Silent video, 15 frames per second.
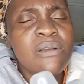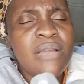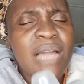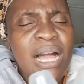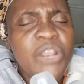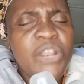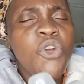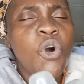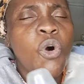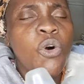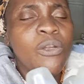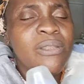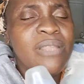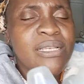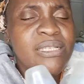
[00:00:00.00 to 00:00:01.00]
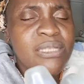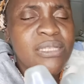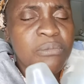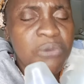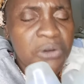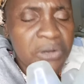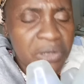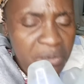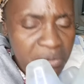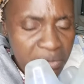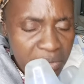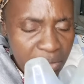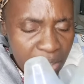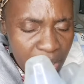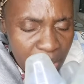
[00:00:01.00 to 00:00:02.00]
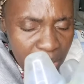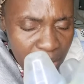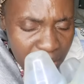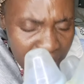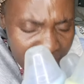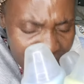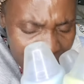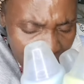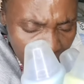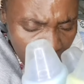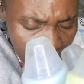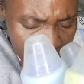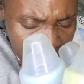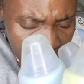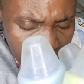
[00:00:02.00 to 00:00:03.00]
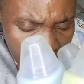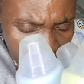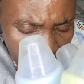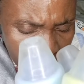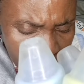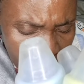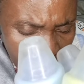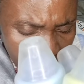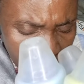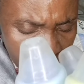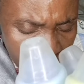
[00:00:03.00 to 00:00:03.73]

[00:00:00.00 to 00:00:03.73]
Carry your own testimony. Let the anointing flow now.